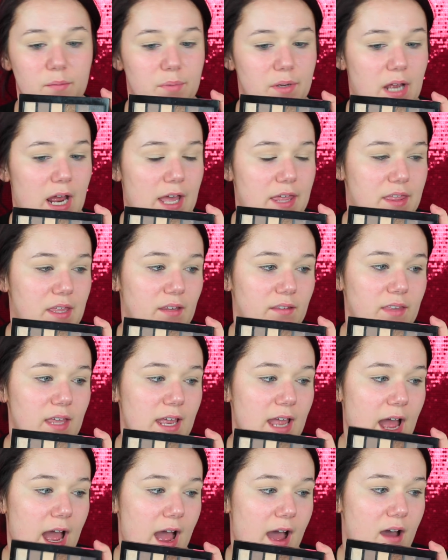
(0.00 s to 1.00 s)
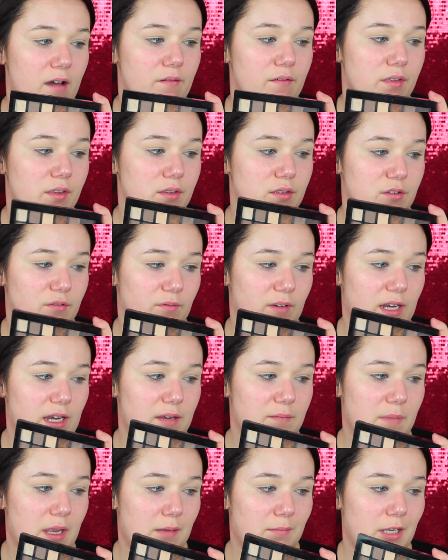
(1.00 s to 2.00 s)
but I think they have
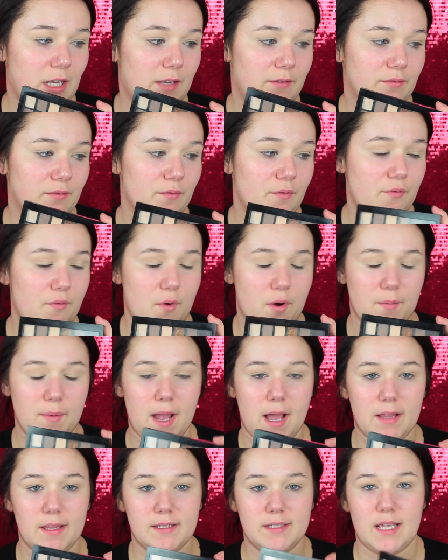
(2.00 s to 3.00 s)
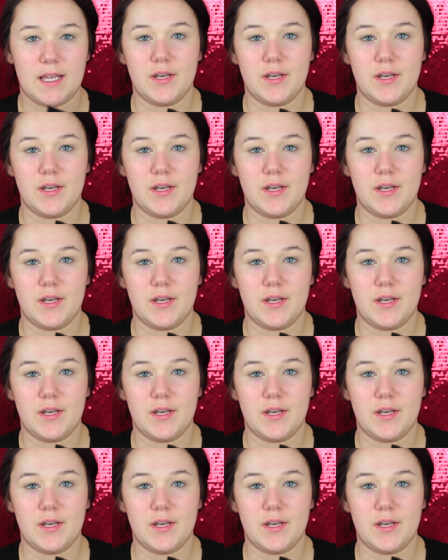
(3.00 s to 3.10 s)
3, maybe even 4 palettes.